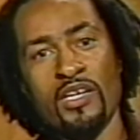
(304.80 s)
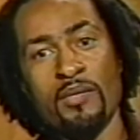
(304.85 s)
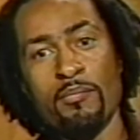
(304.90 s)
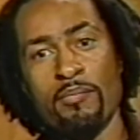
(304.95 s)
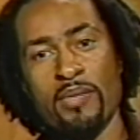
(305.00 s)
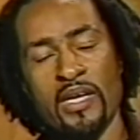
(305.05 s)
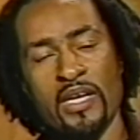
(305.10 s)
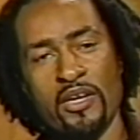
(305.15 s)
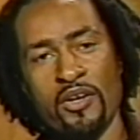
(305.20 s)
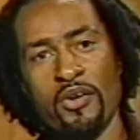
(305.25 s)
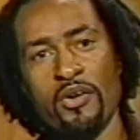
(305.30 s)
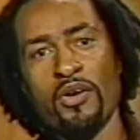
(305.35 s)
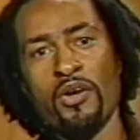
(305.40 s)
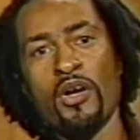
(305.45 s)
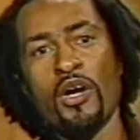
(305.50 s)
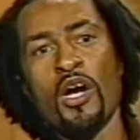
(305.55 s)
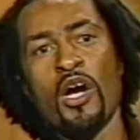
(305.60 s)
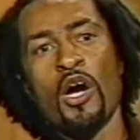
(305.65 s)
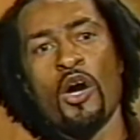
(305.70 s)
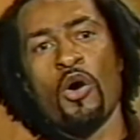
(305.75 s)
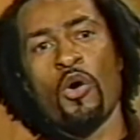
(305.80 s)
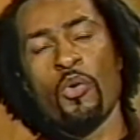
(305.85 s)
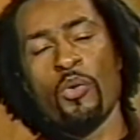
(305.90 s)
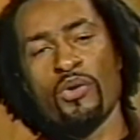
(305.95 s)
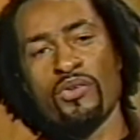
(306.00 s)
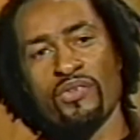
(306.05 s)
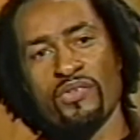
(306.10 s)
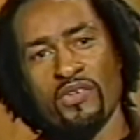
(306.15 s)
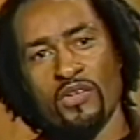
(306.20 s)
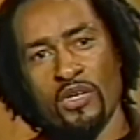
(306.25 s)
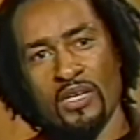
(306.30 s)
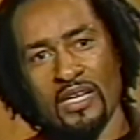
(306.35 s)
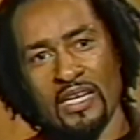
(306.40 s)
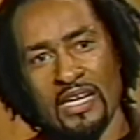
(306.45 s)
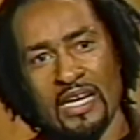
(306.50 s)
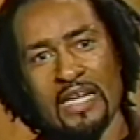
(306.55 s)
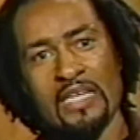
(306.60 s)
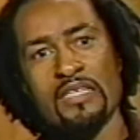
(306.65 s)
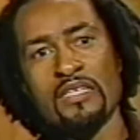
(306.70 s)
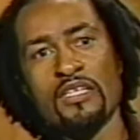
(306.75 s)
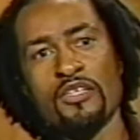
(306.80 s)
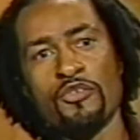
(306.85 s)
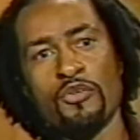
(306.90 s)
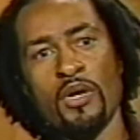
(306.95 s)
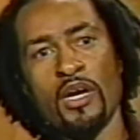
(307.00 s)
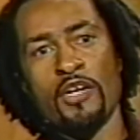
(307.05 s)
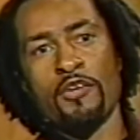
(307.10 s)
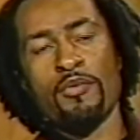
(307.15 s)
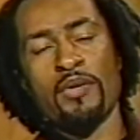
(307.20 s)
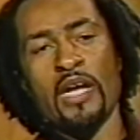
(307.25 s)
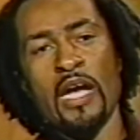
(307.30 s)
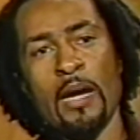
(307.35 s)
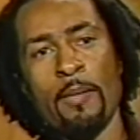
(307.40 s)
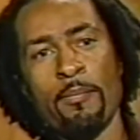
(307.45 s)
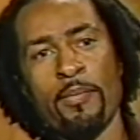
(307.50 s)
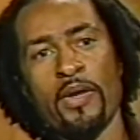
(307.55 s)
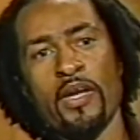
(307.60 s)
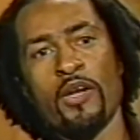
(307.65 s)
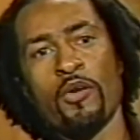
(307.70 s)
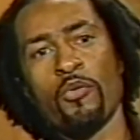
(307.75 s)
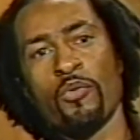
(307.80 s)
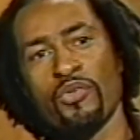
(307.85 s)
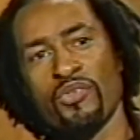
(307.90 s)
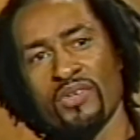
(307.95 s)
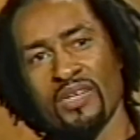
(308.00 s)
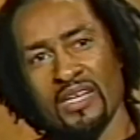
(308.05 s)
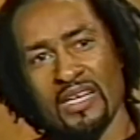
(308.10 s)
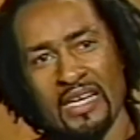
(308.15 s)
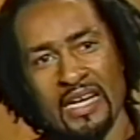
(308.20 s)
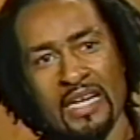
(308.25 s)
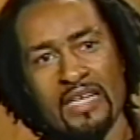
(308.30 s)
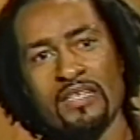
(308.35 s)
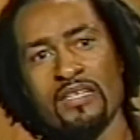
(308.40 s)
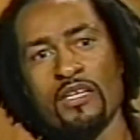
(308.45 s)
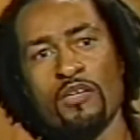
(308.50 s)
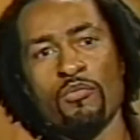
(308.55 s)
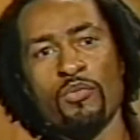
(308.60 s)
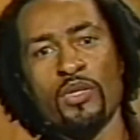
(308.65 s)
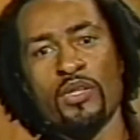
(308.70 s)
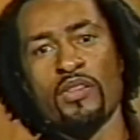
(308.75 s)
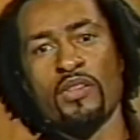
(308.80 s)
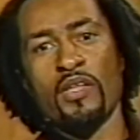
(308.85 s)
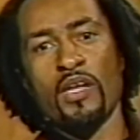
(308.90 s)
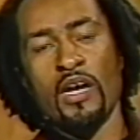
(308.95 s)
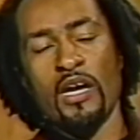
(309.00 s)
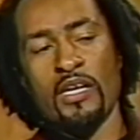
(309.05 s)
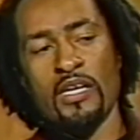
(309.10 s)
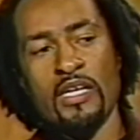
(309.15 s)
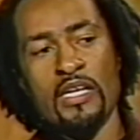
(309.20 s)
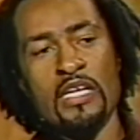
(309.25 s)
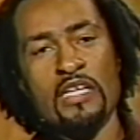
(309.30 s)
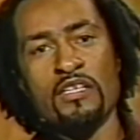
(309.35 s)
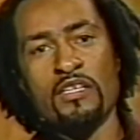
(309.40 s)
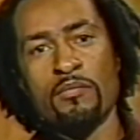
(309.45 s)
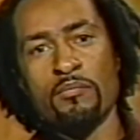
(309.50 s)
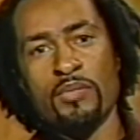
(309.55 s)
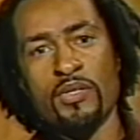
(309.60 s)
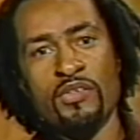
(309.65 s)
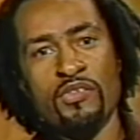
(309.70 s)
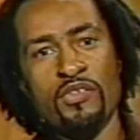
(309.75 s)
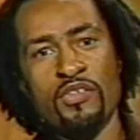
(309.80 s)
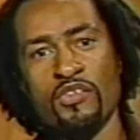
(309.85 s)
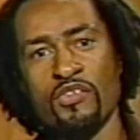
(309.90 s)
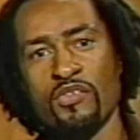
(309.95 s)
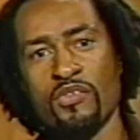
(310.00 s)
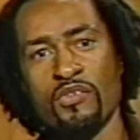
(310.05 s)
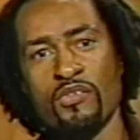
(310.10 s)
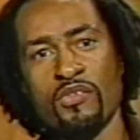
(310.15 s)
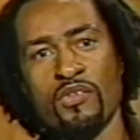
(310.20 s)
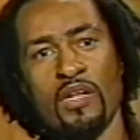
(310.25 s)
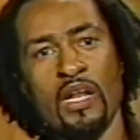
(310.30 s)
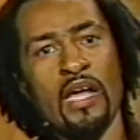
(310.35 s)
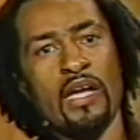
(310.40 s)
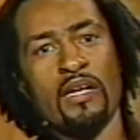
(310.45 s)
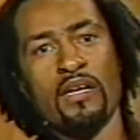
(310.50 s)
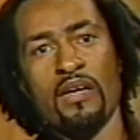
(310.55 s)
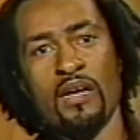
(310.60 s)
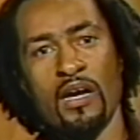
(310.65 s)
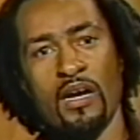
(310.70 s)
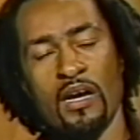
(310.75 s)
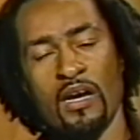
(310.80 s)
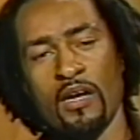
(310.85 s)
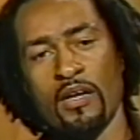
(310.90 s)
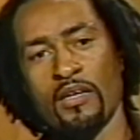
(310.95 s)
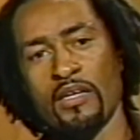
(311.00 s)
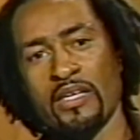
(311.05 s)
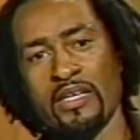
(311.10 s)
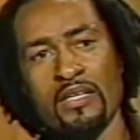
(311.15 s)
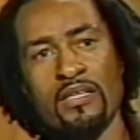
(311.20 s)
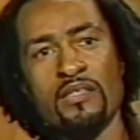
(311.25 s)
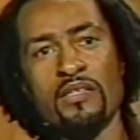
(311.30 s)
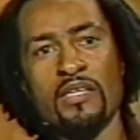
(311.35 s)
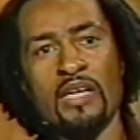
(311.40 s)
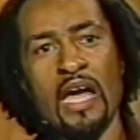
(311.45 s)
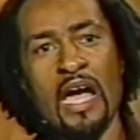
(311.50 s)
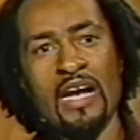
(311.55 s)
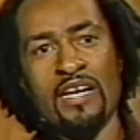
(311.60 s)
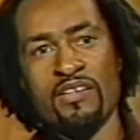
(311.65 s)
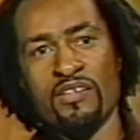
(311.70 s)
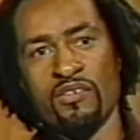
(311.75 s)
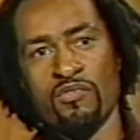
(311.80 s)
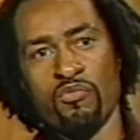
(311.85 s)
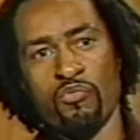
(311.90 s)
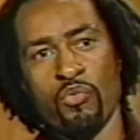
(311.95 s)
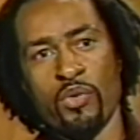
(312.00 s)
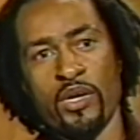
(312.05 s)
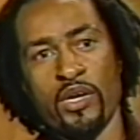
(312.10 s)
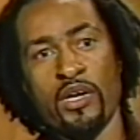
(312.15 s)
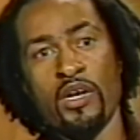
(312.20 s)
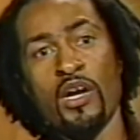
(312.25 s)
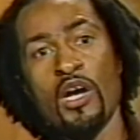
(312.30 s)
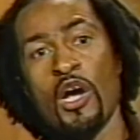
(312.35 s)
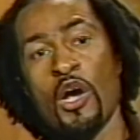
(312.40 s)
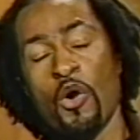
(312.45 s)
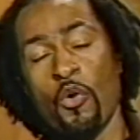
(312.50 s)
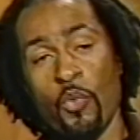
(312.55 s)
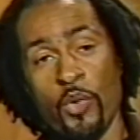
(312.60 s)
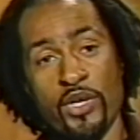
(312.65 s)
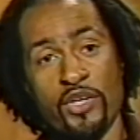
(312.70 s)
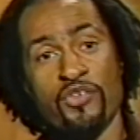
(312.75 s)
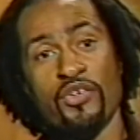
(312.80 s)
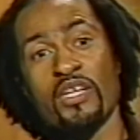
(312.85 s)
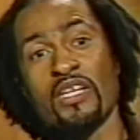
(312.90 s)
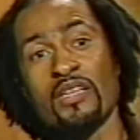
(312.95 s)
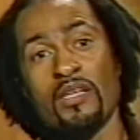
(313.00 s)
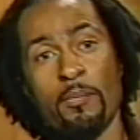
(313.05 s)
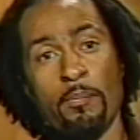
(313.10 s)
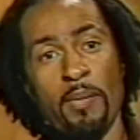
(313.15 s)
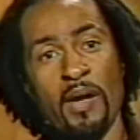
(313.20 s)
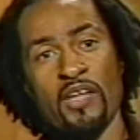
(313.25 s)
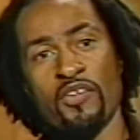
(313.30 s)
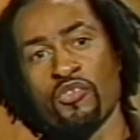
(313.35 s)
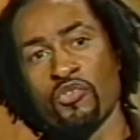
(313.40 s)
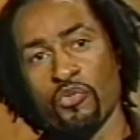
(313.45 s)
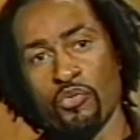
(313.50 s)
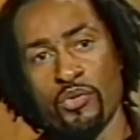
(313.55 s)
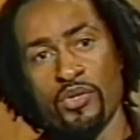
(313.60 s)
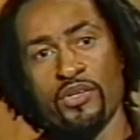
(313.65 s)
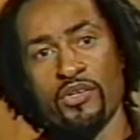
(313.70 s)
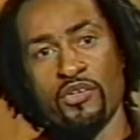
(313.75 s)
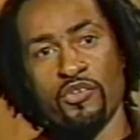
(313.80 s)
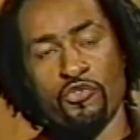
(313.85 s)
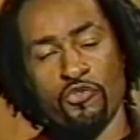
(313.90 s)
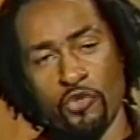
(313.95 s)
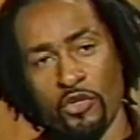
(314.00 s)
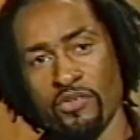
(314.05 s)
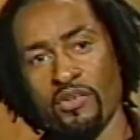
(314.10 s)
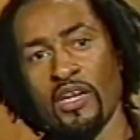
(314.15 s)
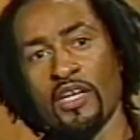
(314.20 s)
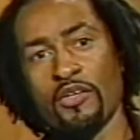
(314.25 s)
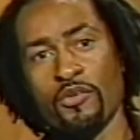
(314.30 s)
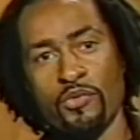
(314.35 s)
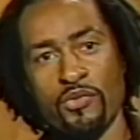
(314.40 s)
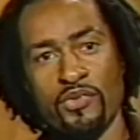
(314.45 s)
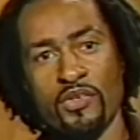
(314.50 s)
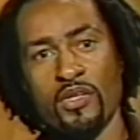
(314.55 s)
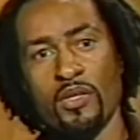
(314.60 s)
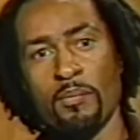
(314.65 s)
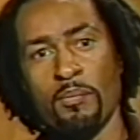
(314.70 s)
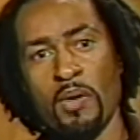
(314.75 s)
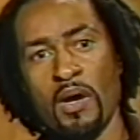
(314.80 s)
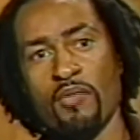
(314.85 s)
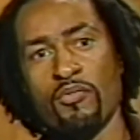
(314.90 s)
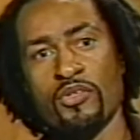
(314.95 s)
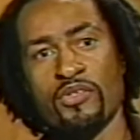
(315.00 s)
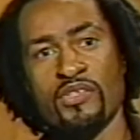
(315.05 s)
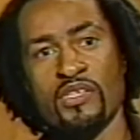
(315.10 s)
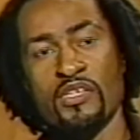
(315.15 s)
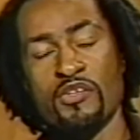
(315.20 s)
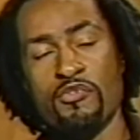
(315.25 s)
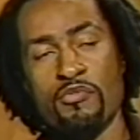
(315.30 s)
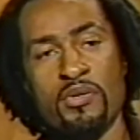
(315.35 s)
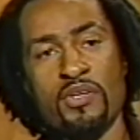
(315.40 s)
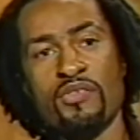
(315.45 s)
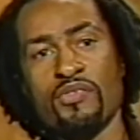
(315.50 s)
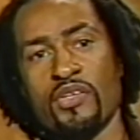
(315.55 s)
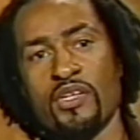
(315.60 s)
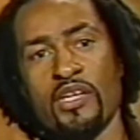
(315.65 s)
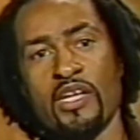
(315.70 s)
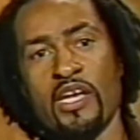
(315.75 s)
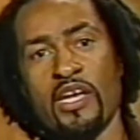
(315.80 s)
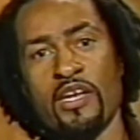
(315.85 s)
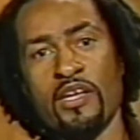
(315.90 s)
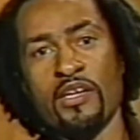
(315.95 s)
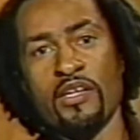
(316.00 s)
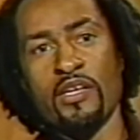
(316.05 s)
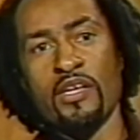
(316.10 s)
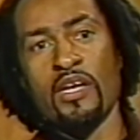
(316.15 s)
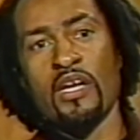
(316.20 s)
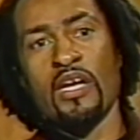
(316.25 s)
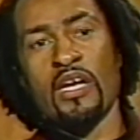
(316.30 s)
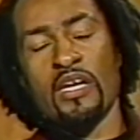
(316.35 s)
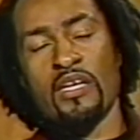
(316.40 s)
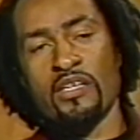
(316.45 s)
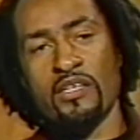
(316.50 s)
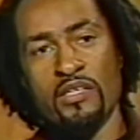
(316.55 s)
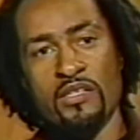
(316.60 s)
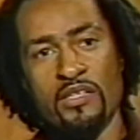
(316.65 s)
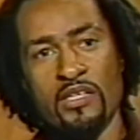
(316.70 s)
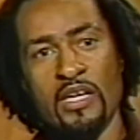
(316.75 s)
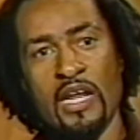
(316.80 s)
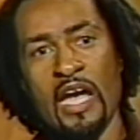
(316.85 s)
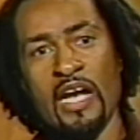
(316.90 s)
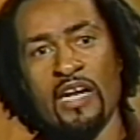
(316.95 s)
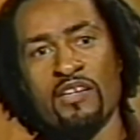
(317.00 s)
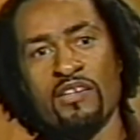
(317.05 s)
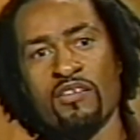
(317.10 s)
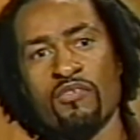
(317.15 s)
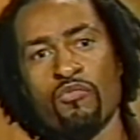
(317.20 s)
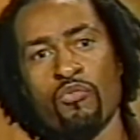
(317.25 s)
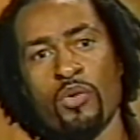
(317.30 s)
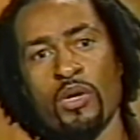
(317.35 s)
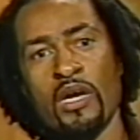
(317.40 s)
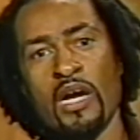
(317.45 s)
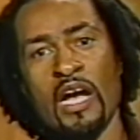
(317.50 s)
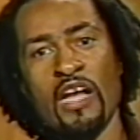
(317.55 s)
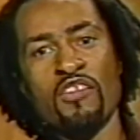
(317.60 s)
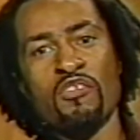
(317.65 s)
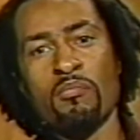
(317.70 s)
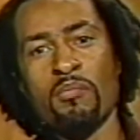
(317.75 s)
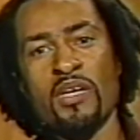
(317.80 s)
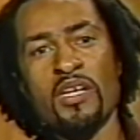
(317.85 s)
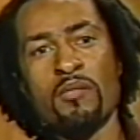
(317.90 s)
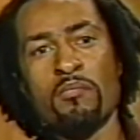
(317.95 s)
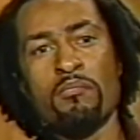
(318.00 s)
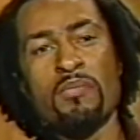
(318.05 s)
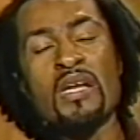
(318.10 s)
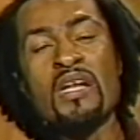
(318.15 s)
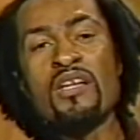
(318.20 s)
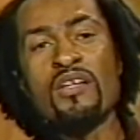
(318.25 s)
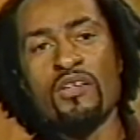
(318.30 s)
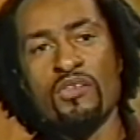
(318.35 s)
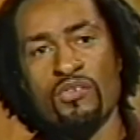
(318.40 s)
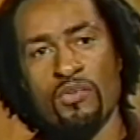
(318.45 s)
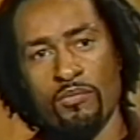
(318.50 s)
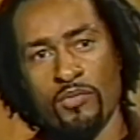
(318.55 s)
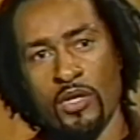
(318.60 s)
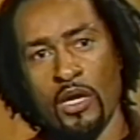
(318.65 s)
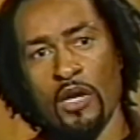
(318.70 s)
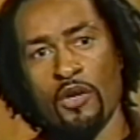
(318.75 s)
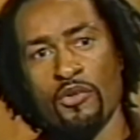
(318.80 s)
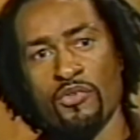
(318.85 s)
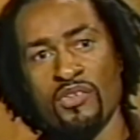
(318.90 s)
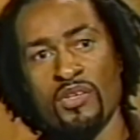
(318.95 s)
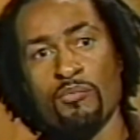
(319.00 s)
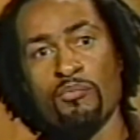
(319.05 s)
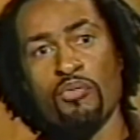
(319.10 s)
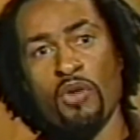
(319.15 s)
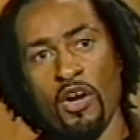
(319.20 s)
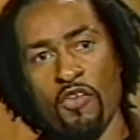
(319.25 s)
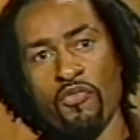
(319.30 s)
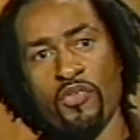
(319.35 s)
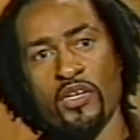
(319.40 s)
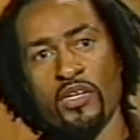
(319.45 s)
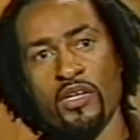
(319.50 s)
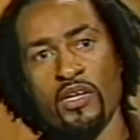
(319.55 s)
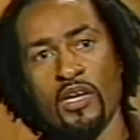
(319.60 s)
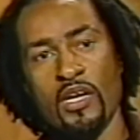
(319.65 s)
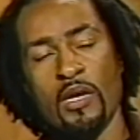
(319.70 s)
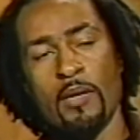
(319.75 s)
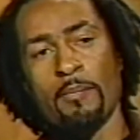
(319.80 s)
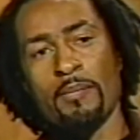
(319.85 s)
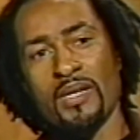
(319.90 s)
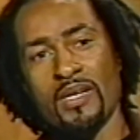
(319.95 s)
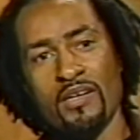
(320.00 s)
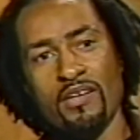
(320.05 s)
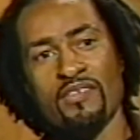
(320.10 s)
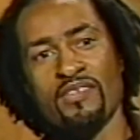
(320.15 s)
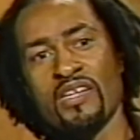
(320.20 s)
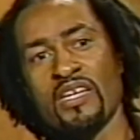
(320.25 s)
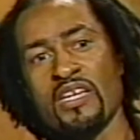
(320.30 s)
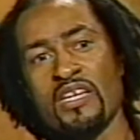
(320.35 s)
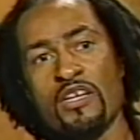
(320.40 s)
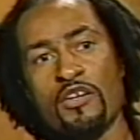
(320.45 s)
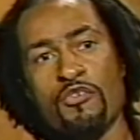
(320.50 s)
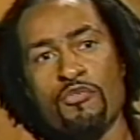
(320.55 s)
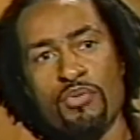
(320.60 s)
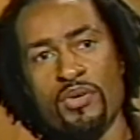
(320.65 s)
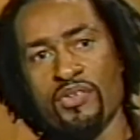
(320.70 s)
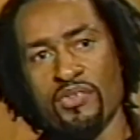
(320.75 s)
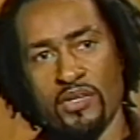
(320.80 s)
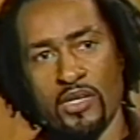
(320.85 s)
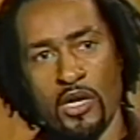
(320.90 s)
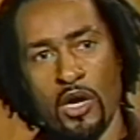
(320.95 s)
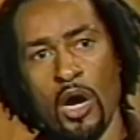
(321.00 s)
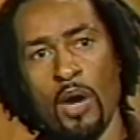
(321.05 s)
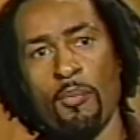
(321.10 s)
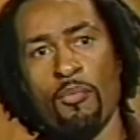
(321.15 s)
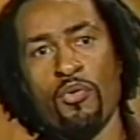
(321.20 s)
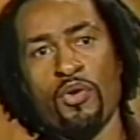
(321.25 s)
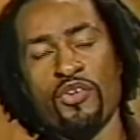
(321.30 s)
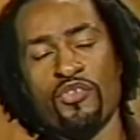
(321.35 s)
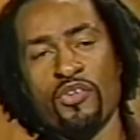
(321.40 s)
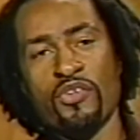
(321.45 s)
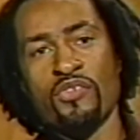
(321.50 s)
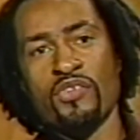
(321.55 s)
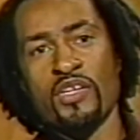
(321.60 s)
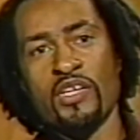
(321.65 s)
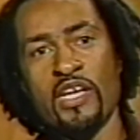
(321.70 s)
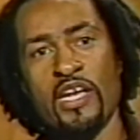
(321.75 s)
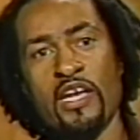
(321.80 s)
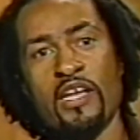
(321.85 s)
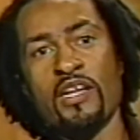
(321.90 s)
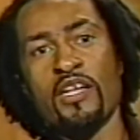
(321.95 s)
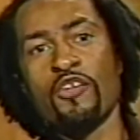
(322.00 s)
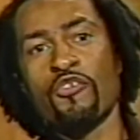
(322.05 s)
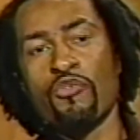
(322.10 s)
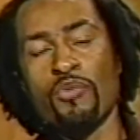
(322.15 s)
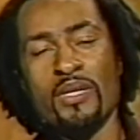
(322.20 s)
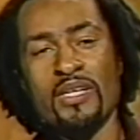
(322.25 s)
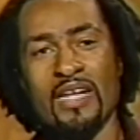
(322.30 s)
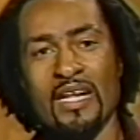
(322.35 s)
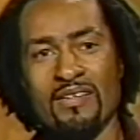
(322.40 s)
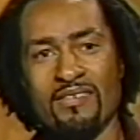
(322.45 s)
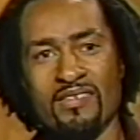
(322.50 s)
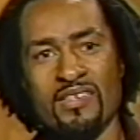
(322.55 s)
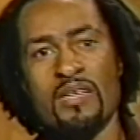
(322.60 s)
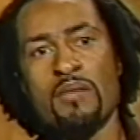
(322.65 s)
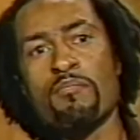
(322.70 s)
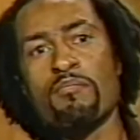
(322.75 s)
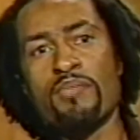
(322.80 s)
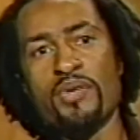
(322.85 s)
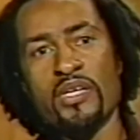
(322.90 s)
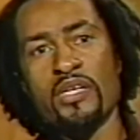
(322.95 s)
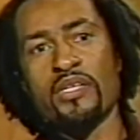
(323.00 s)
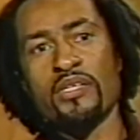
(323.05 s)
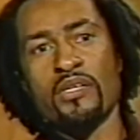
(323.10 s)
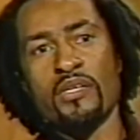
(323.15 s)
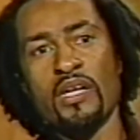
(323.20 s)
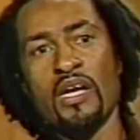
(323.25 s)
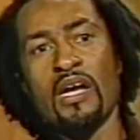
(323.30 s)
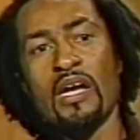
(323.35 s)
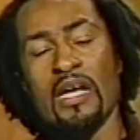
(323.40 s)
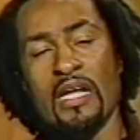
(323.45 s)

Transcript: Baker, who is connected to André Apaid, who is connected with Canadian businesses like Gildan Activewear, which in the past 2 years, just like you see the poverty increase in Haiti, Gildan Activewear has made millions of dollars in profit because they increased their operations in Haiti during that same period.